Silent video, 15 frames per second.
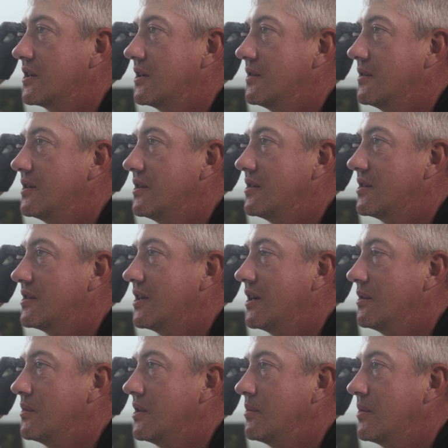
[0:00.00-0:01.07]
the tray so it
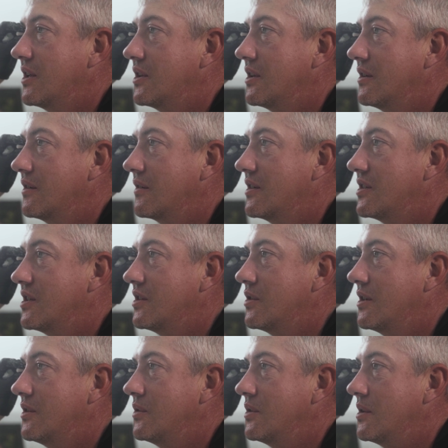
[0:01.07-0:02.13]
won't slip or
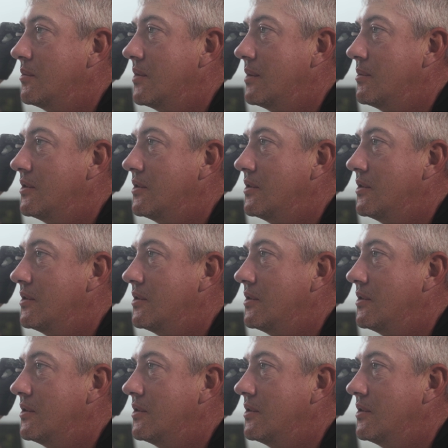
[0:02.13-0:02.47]
rotate